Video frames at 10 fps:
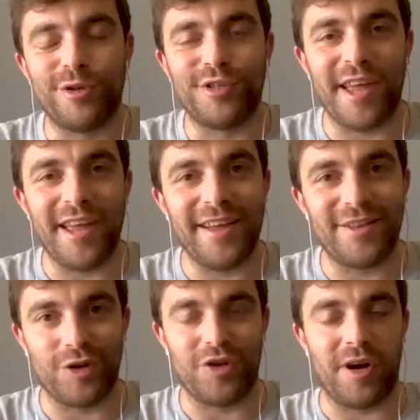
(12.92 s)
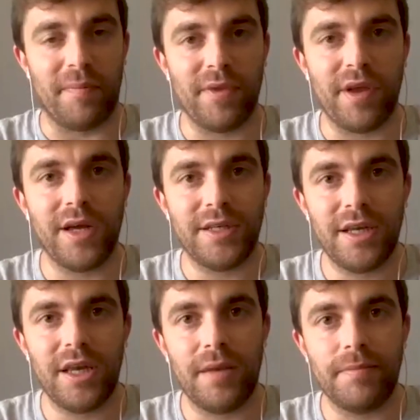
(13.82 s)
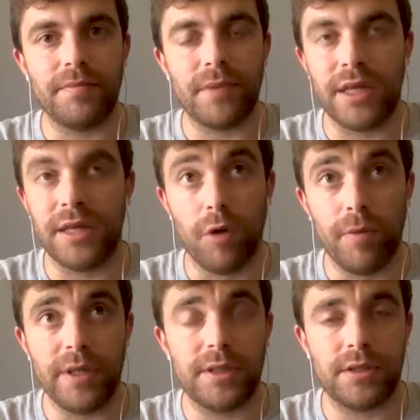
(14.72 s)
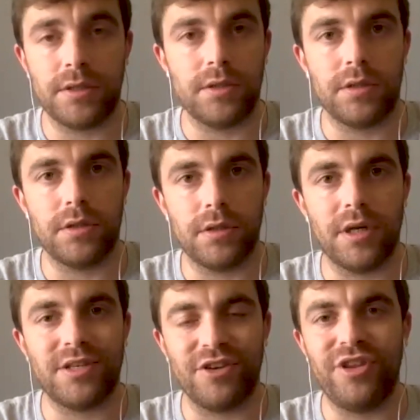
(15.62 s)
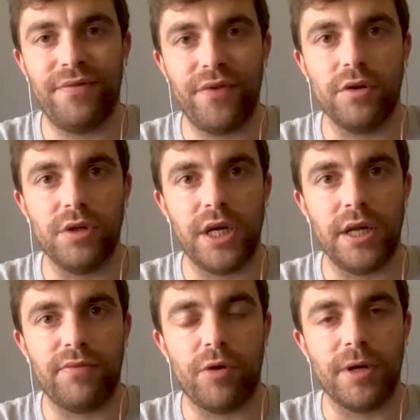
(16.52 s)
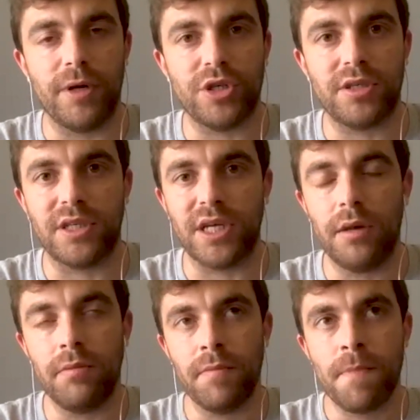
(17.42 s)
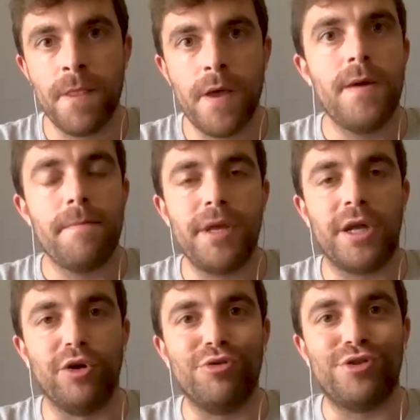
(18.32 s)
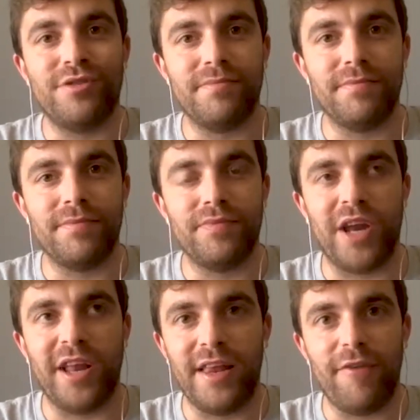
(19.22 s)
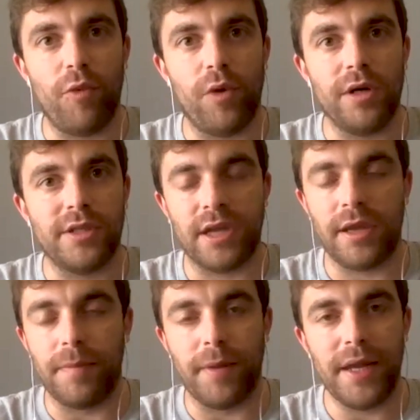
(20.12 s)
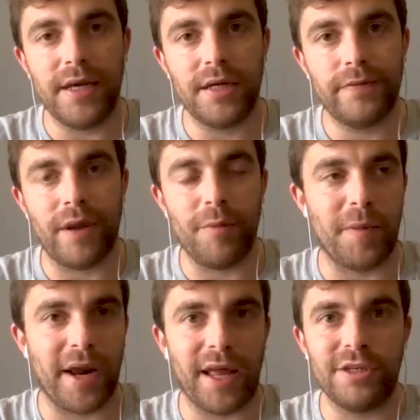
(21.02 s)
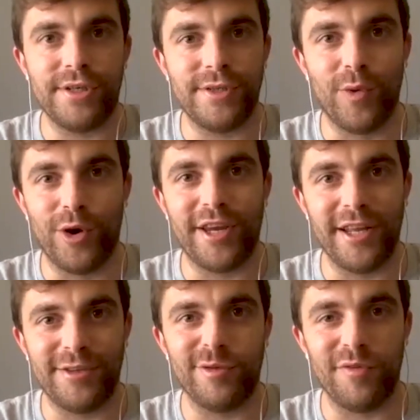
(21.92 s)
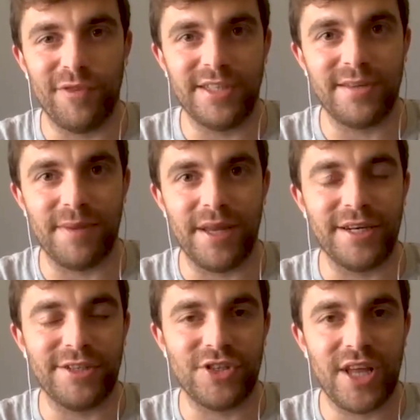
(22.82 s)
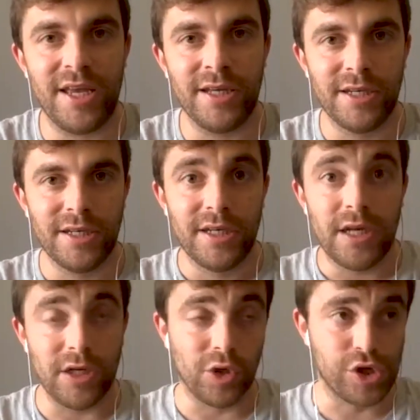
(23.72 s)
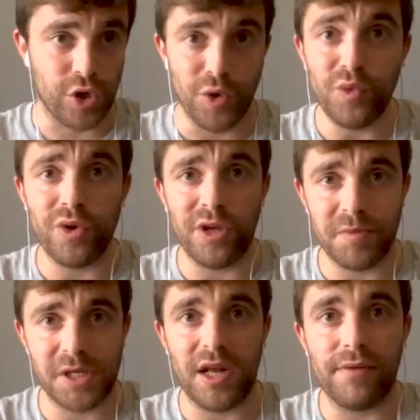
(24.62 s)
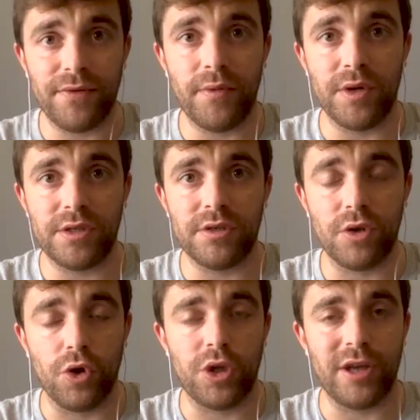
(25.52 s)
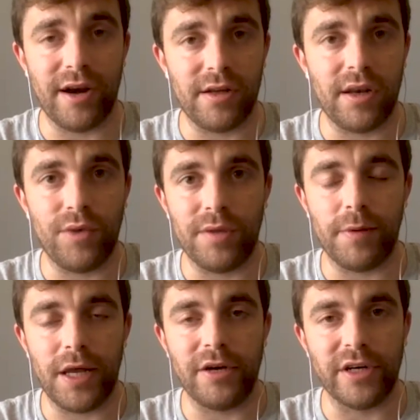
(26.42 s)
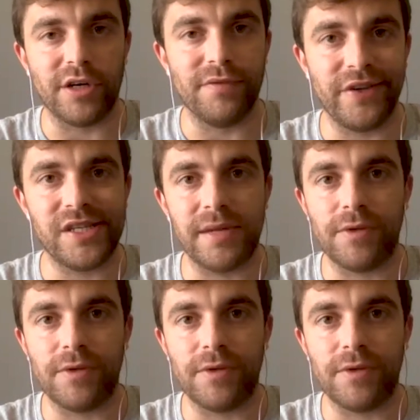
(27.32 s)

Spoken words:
to stay at Tottenham. I see him at the moment it's a difficult deal for Manchester City because Daniel Levy wants to keep the player. Fabio Paratici is working to convince the player to stay. And also Nuno himself wants to talk directly with the player and convince